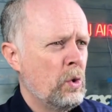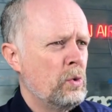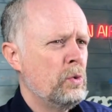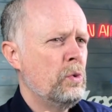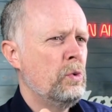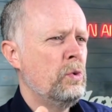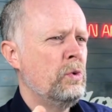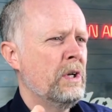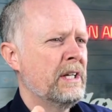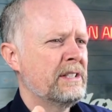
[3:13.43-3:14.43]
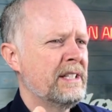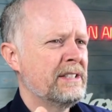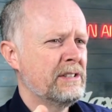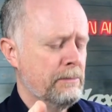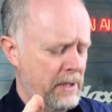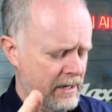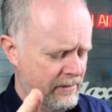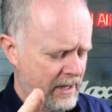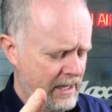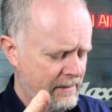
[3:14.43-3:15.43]
Ooh, that's a bit of
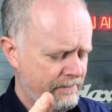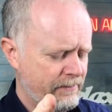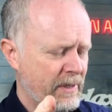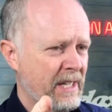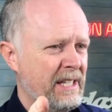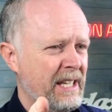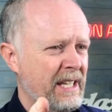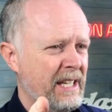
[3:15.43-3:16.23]
a kind of